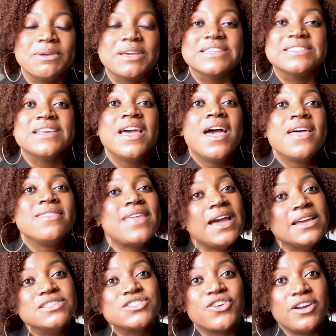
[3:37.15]
because
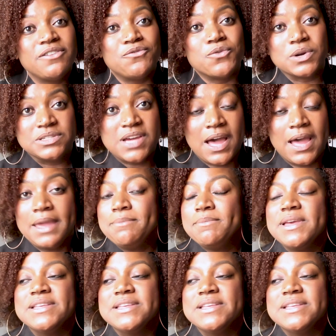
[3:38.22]
that is great for a time.